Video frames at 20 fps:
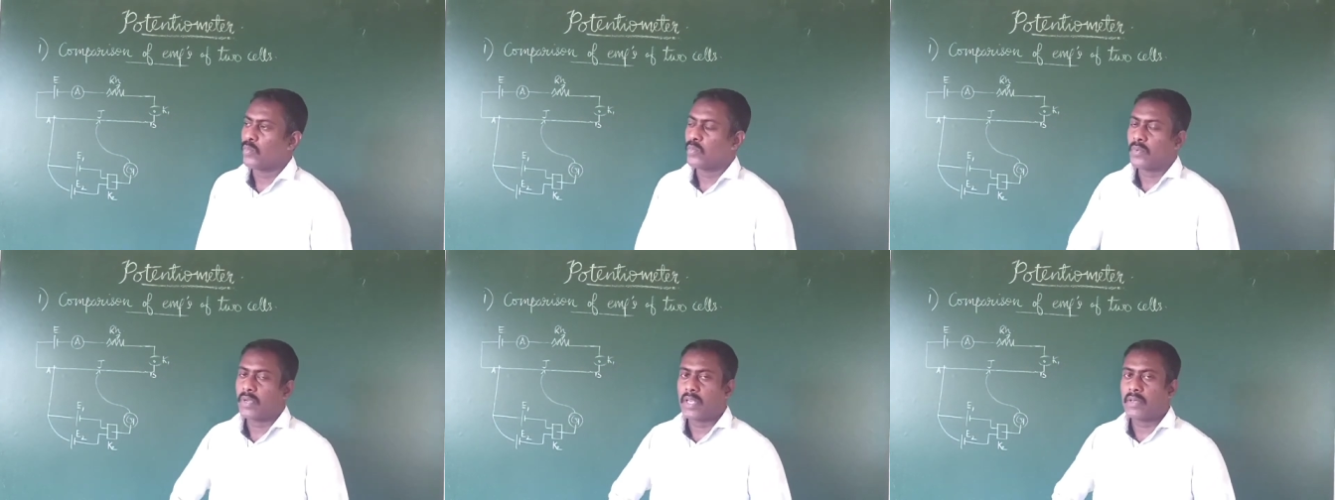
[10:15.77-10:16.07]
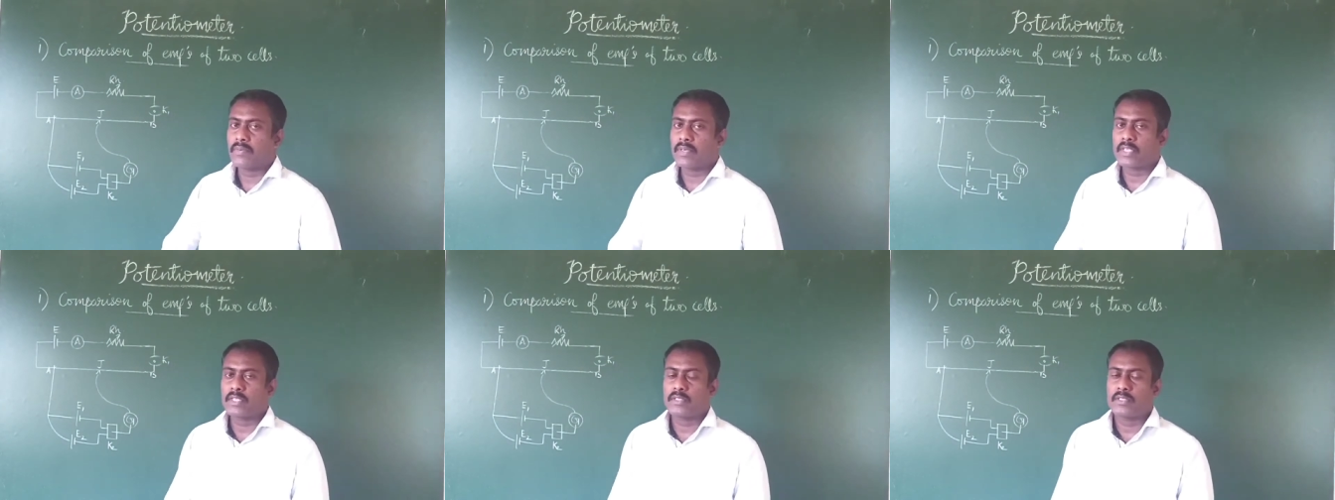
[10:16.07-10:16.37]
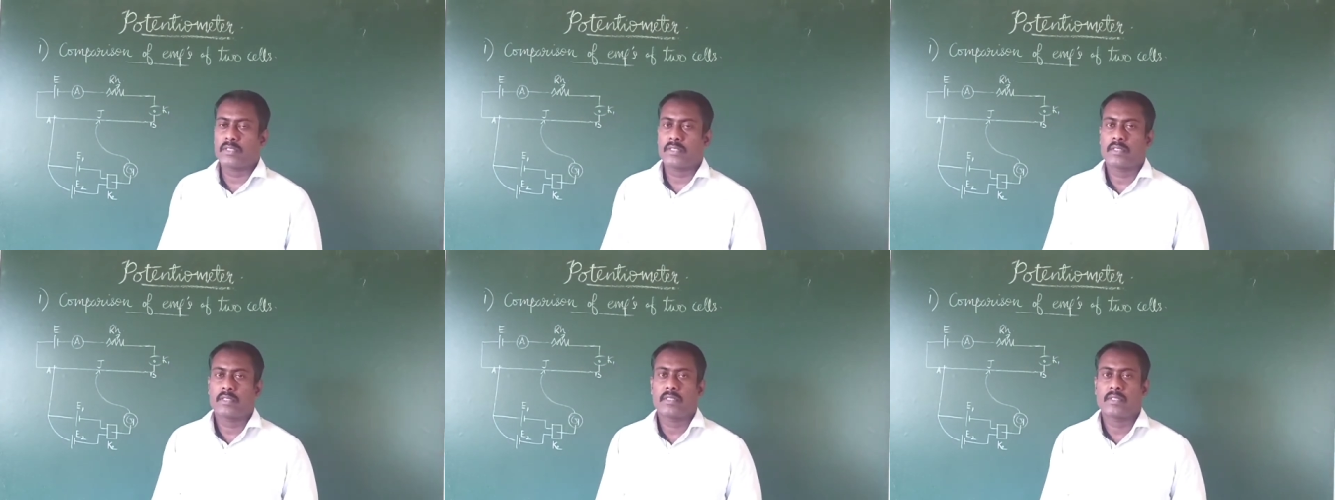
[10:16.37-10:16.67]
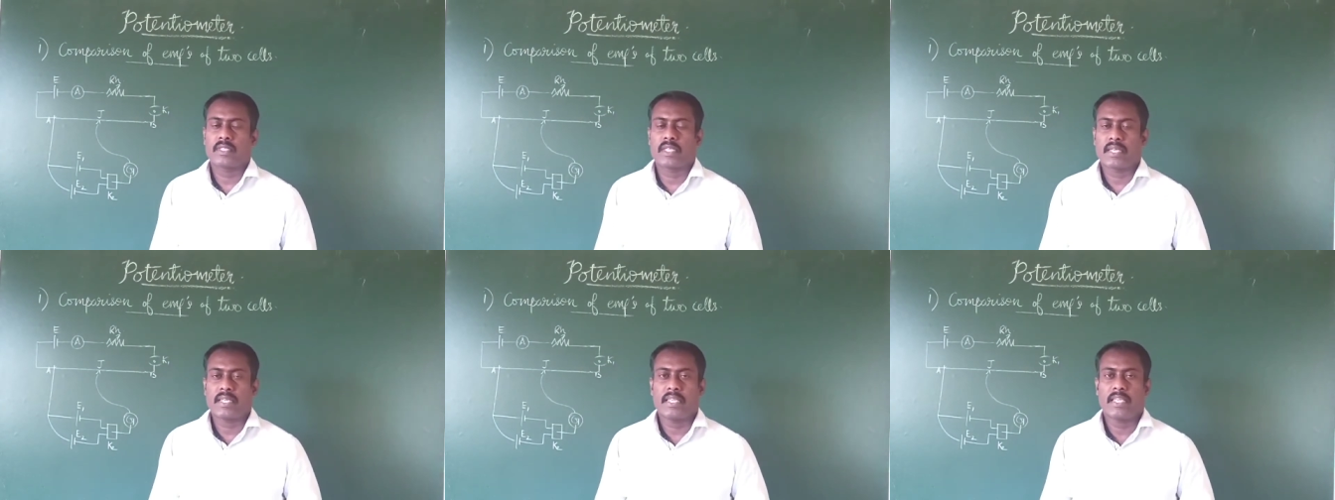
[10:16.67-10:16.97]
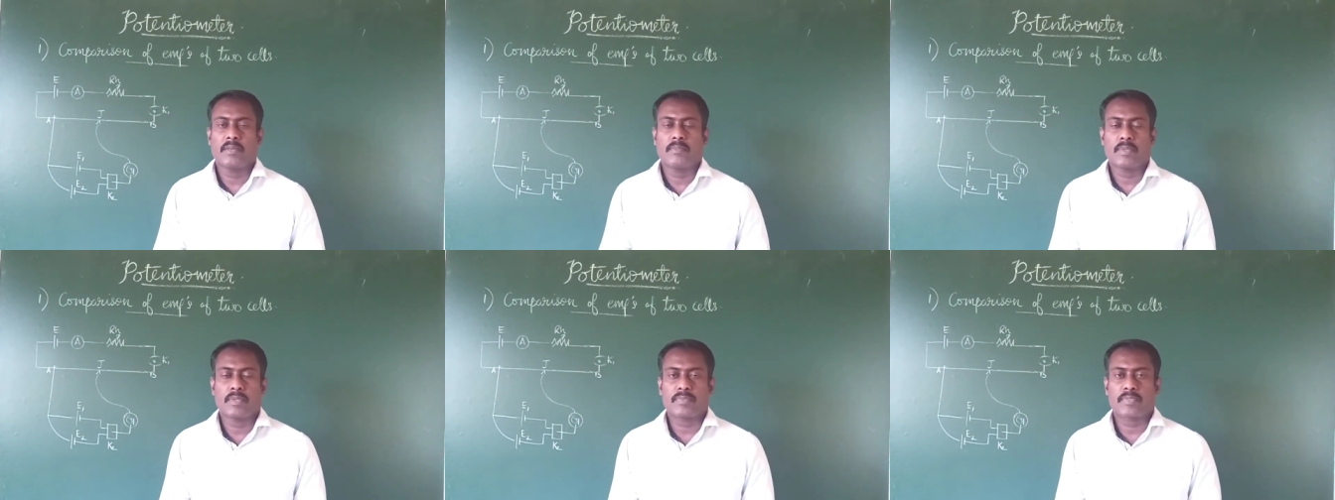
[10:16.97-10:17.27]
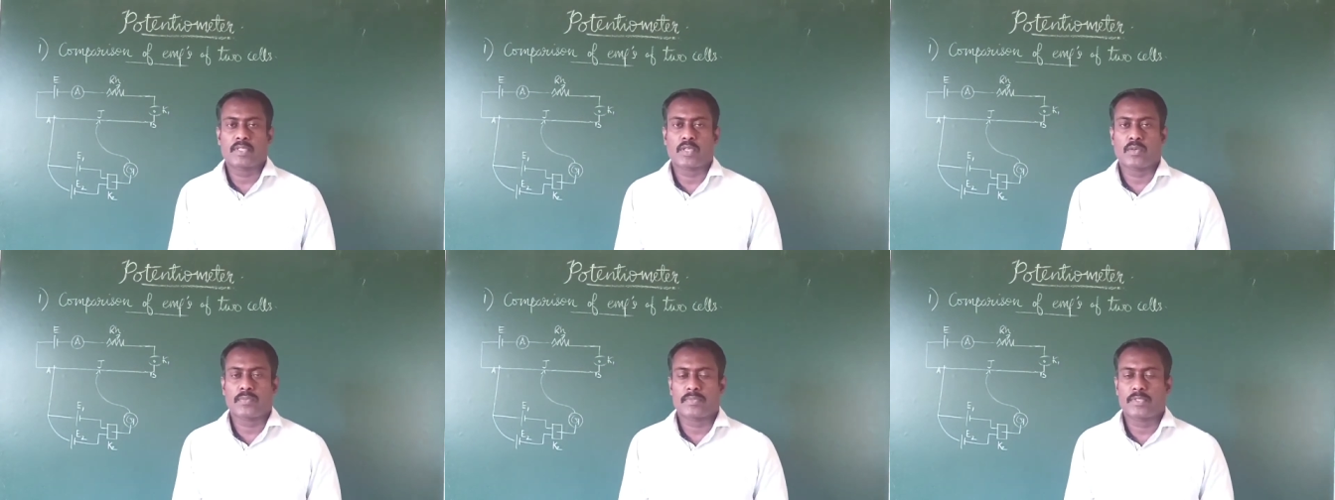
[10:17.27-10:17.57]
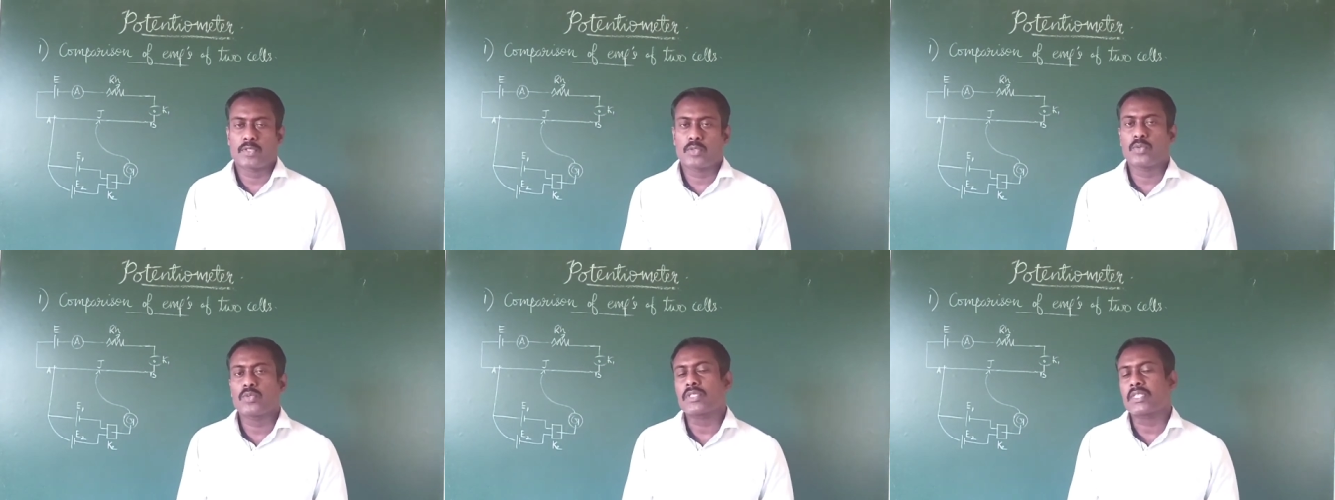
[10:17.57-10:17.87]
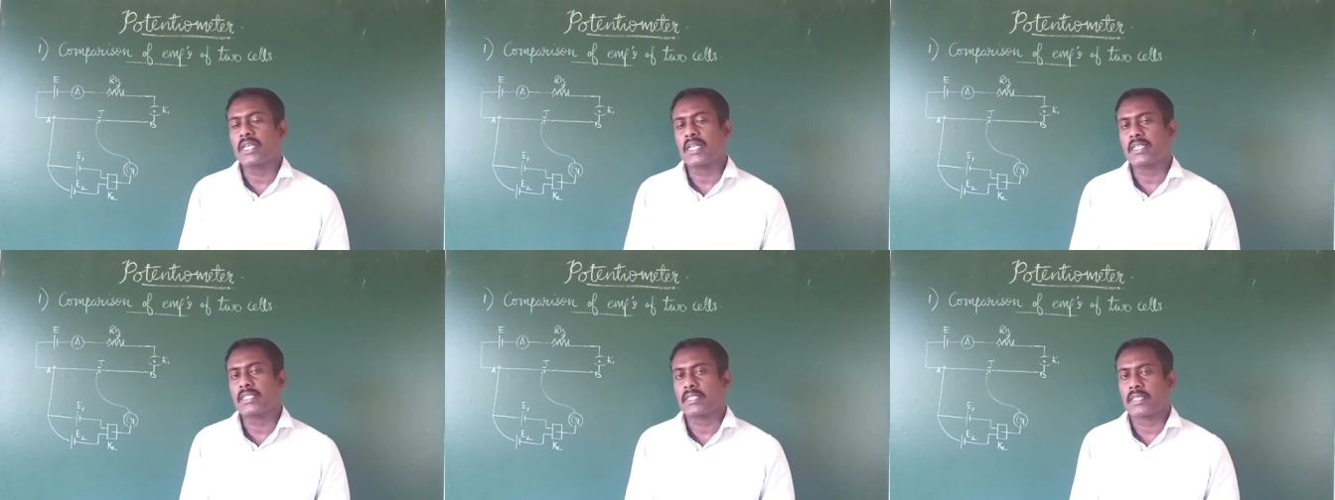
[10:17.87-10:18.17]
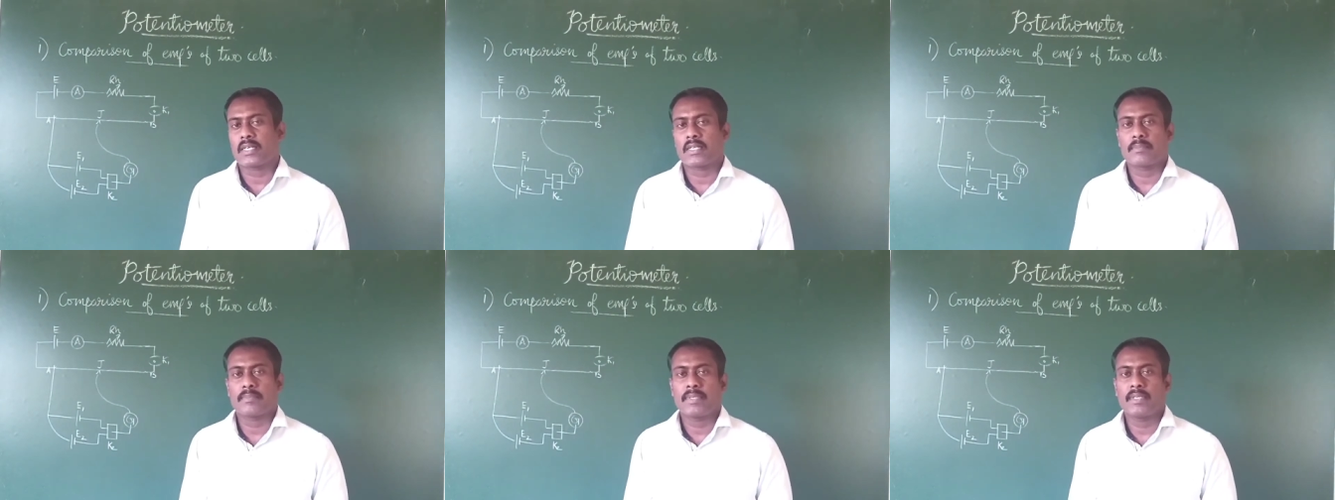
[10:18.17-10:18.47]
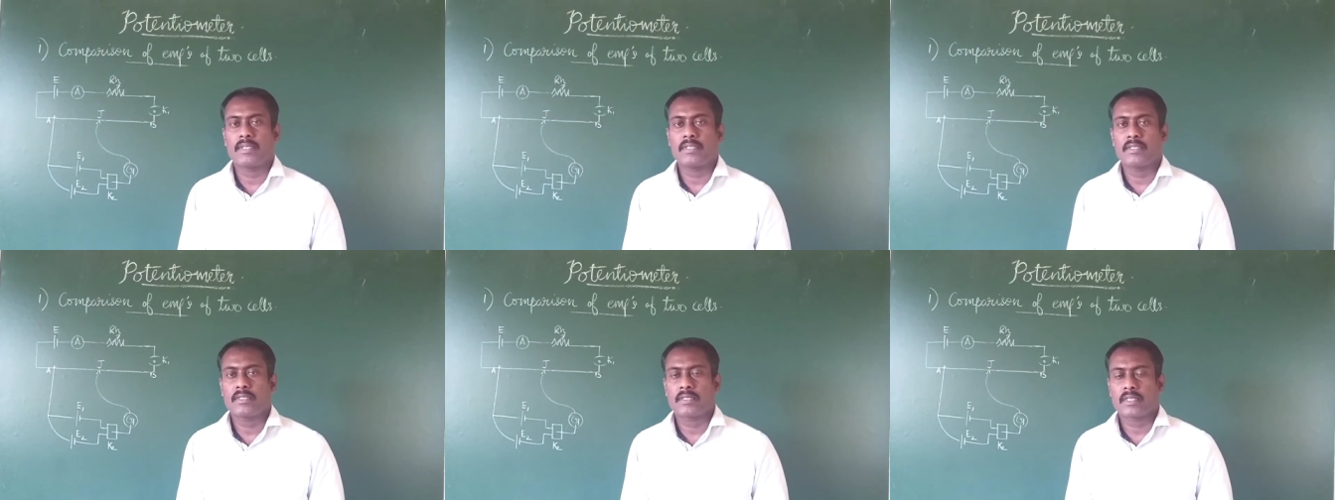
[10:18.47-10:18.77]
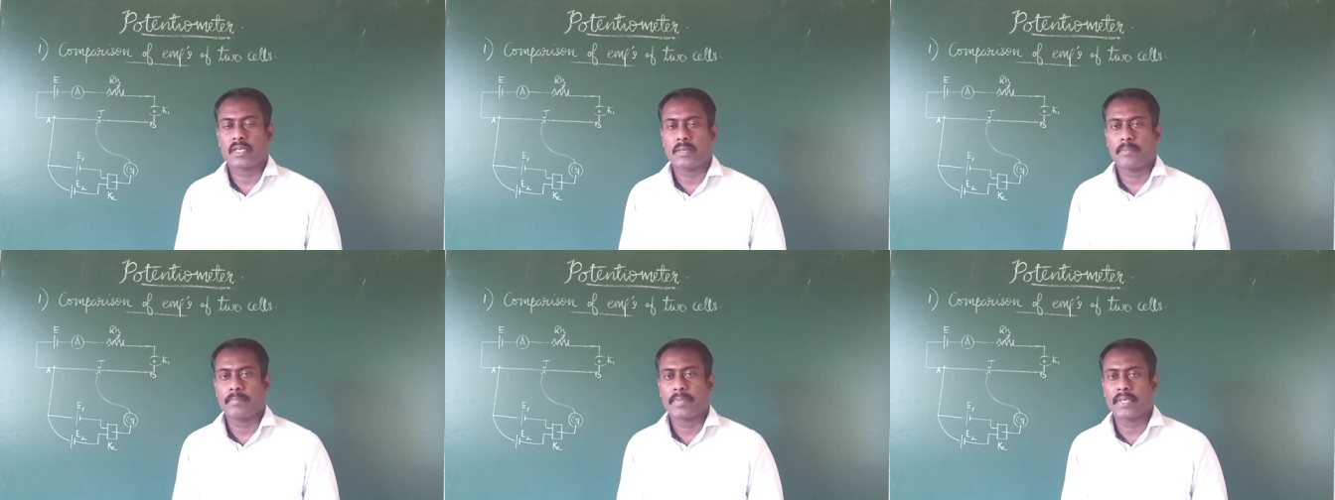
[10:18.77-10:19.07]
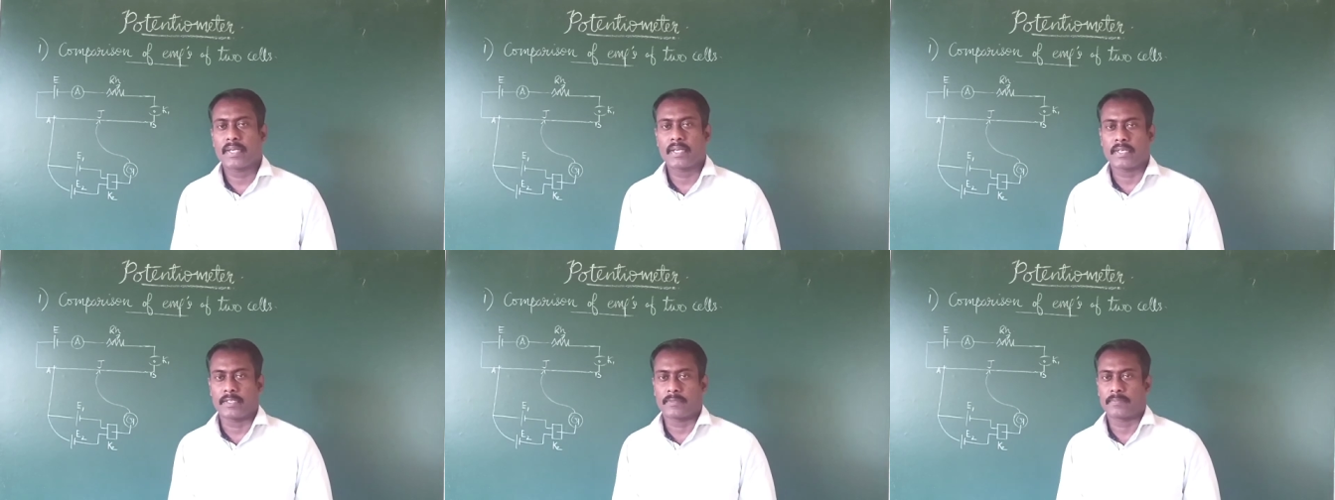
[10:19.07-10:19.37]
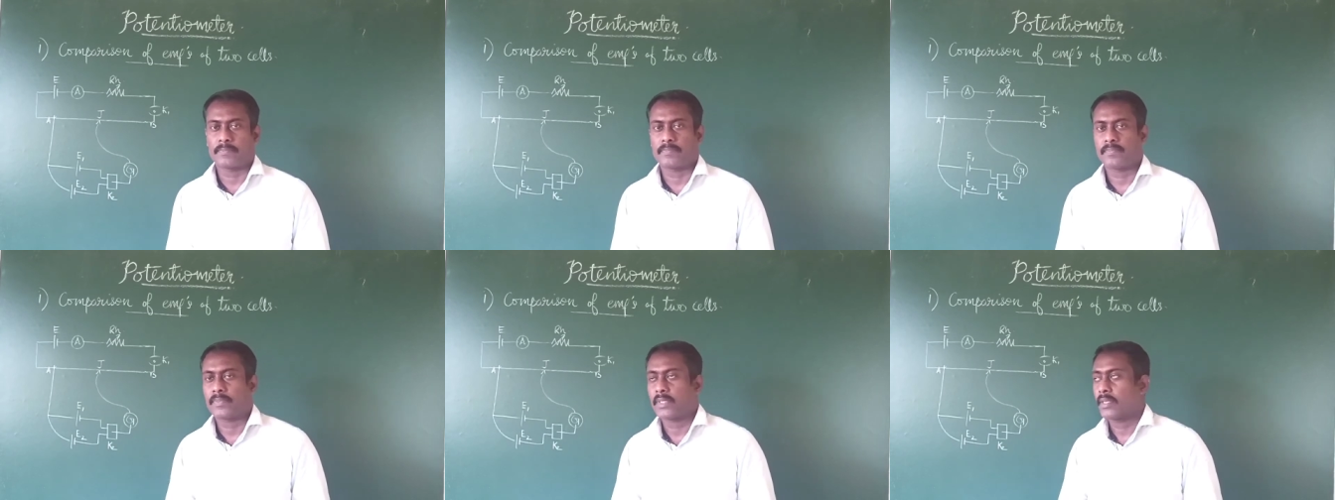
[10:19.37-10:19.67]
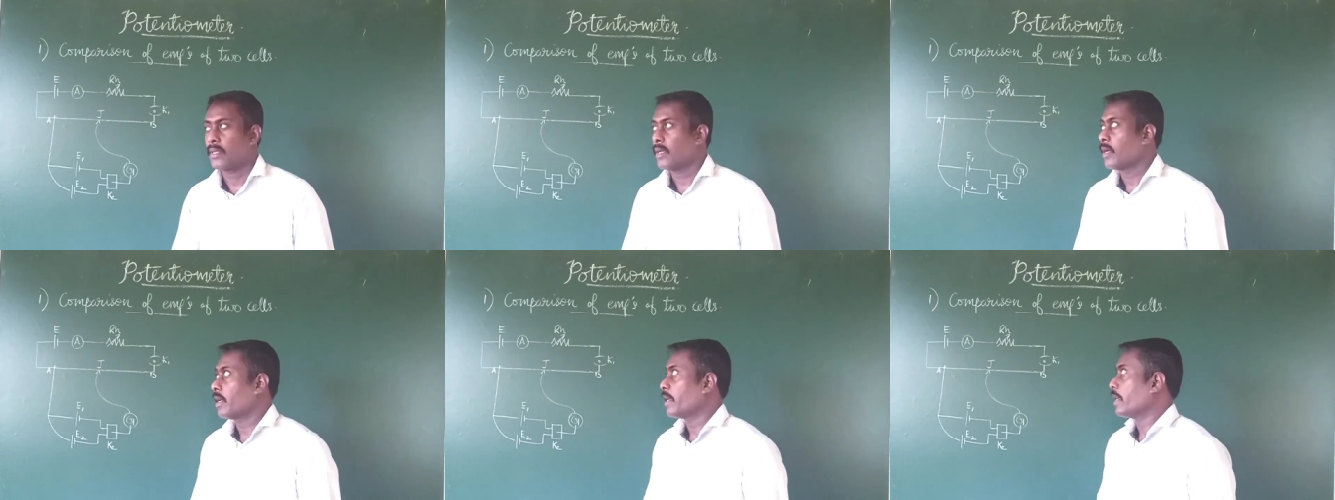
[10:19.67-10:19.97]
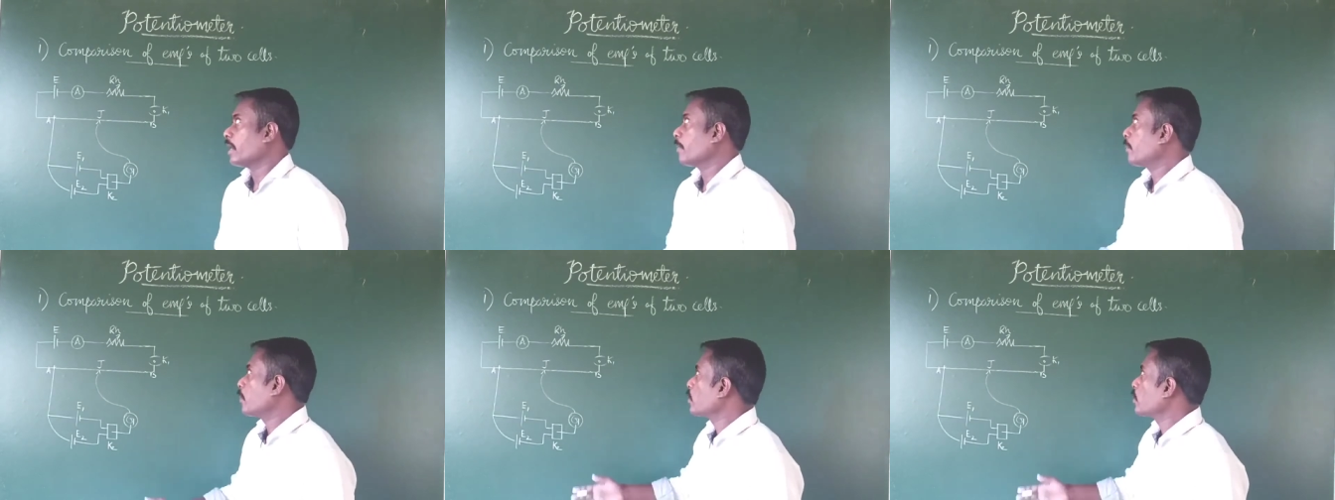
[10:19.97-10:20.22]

Whenever the EMFs of two cells are being compared, a